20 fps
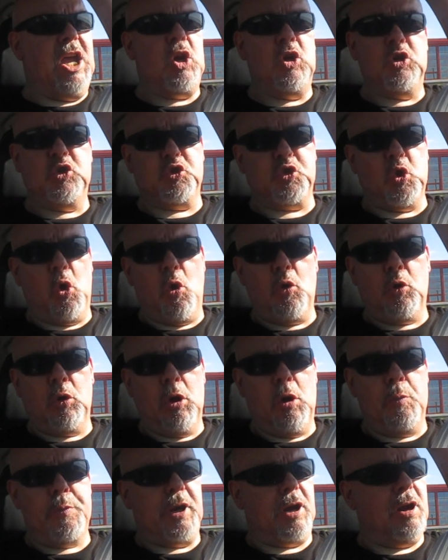control
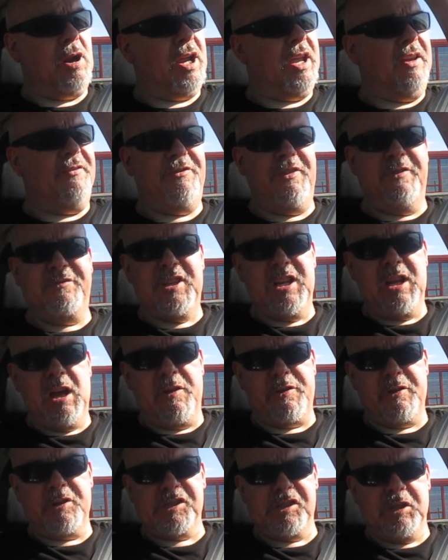group, you're going to give 50
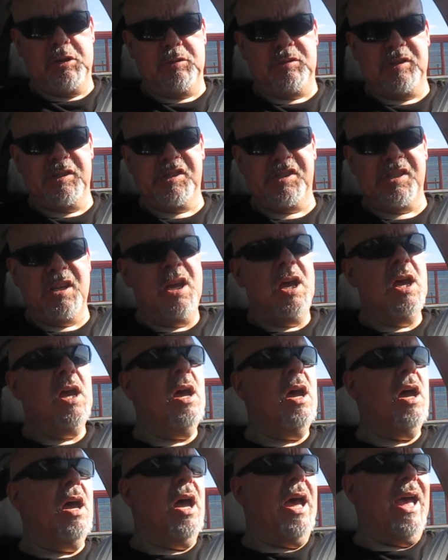other students
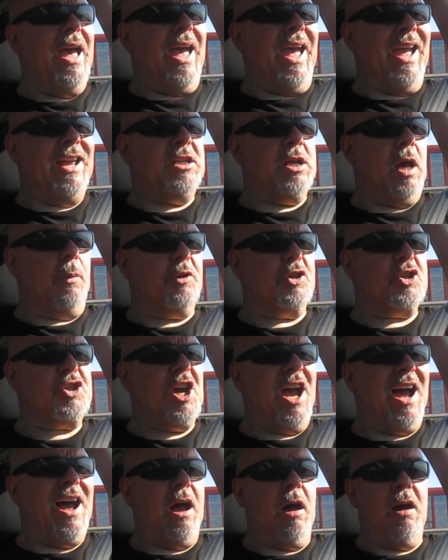a double
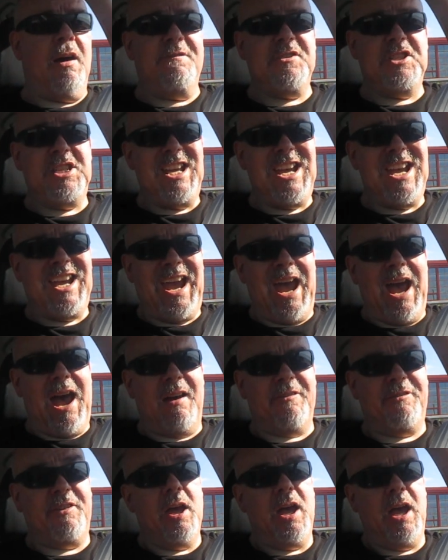shot of
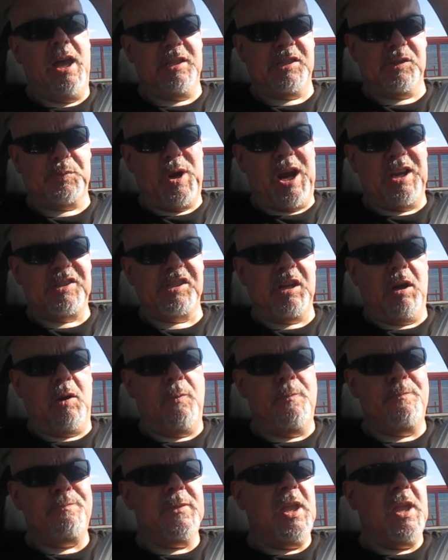decaf espresso.